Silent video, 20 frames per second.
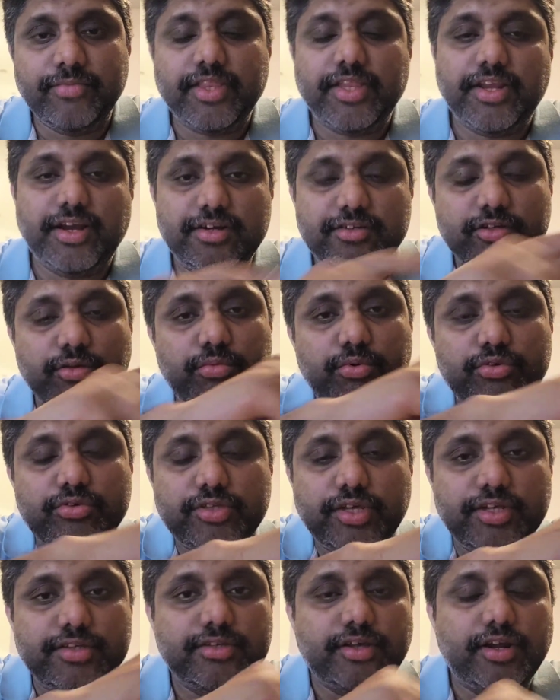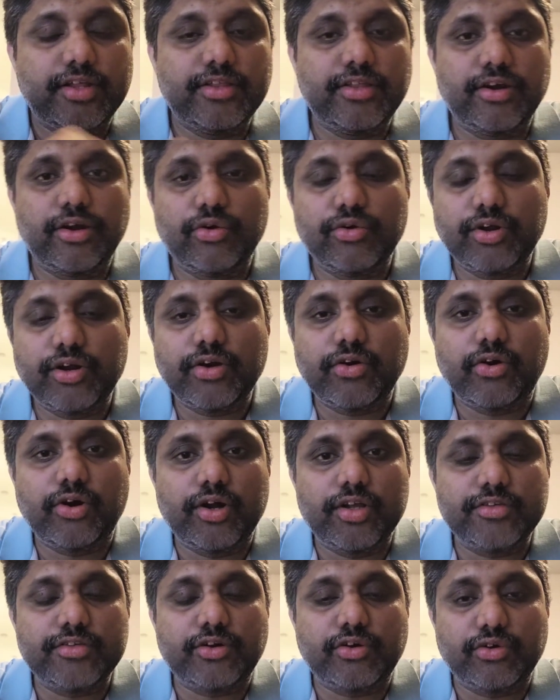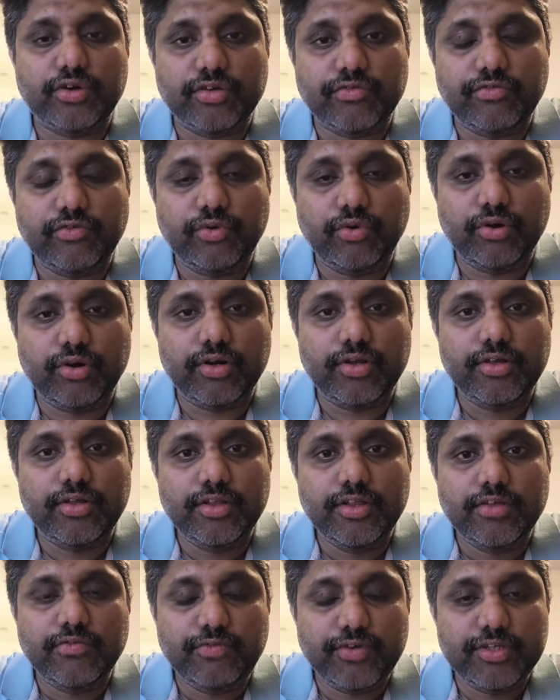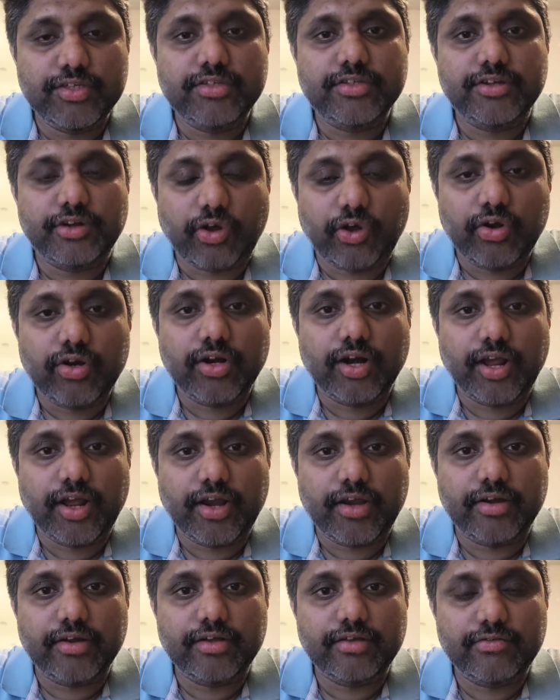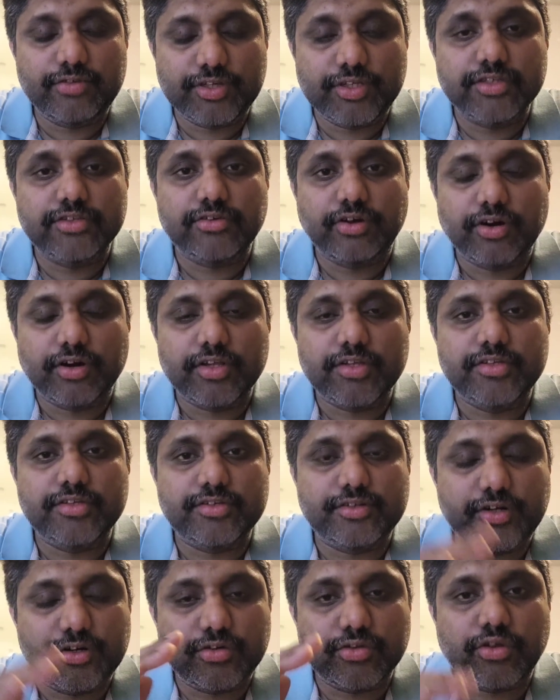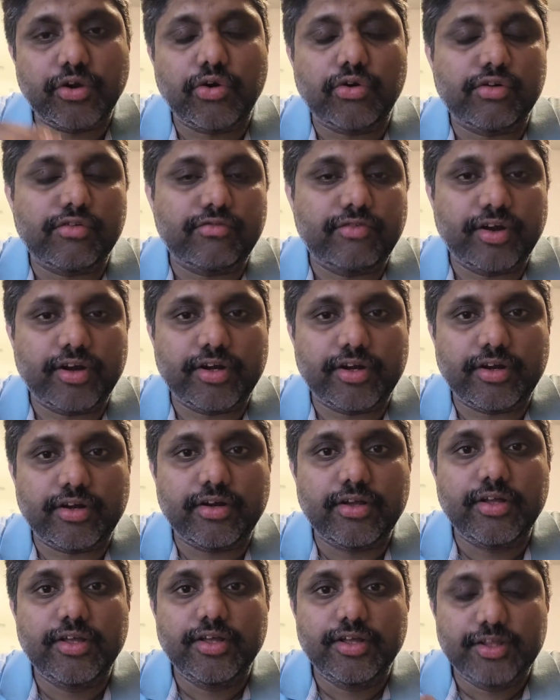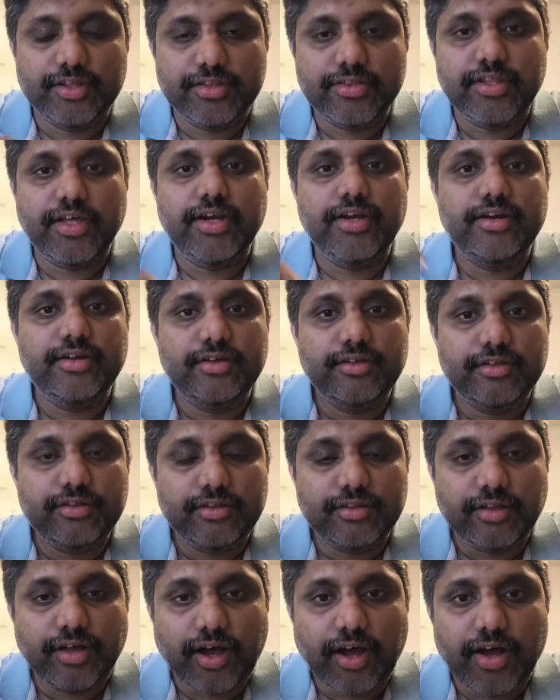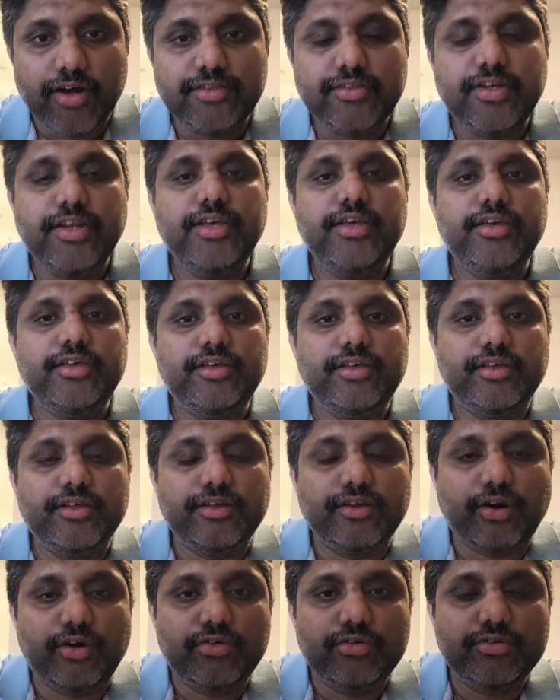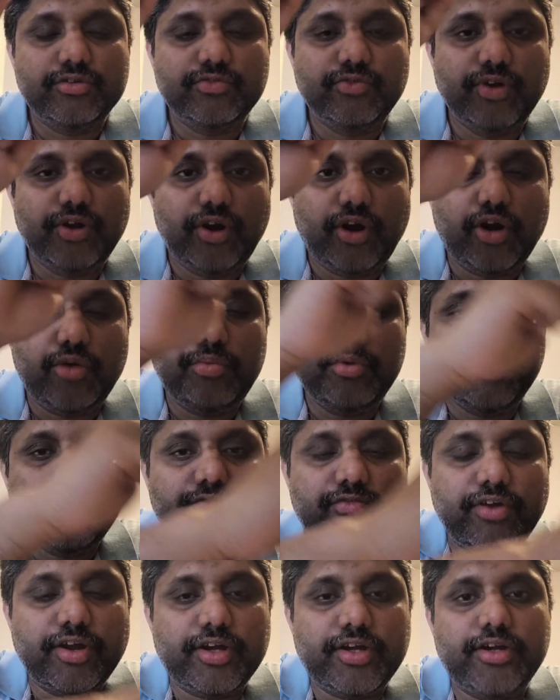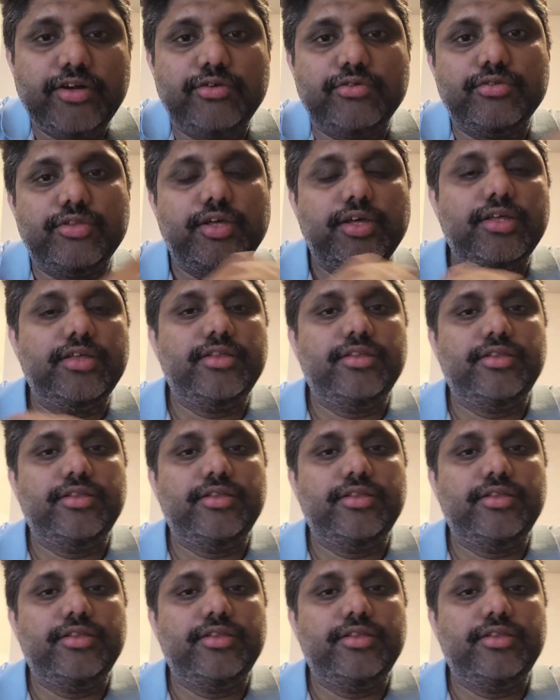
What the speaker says: Let's suppose there is another router called as a router 4, which is a non-client, which is not registered to the Route Reflector. Then R3 routes will not be reflected to the